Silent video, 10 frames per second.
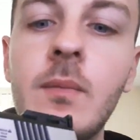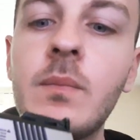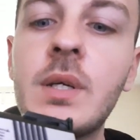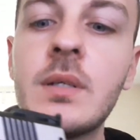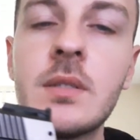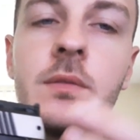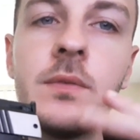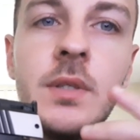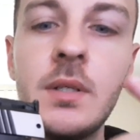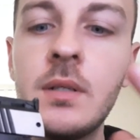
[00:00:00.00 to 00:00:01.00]
Because
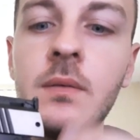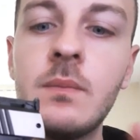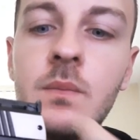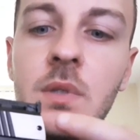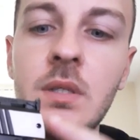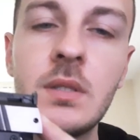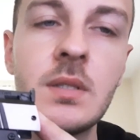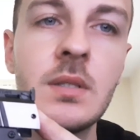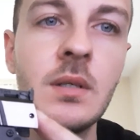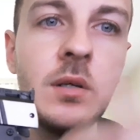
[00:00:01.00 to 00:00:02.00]
of the
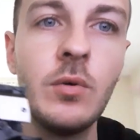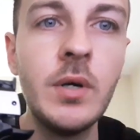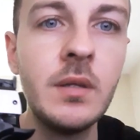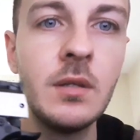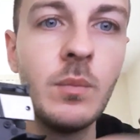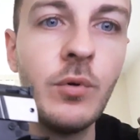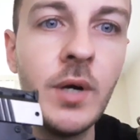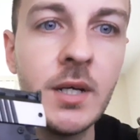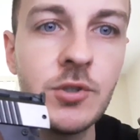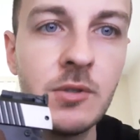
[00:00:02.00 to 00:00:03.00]
single and
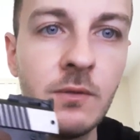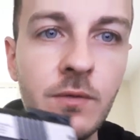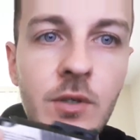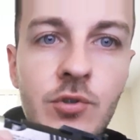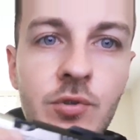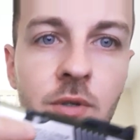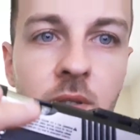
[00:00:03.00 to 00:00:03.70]
double action feature,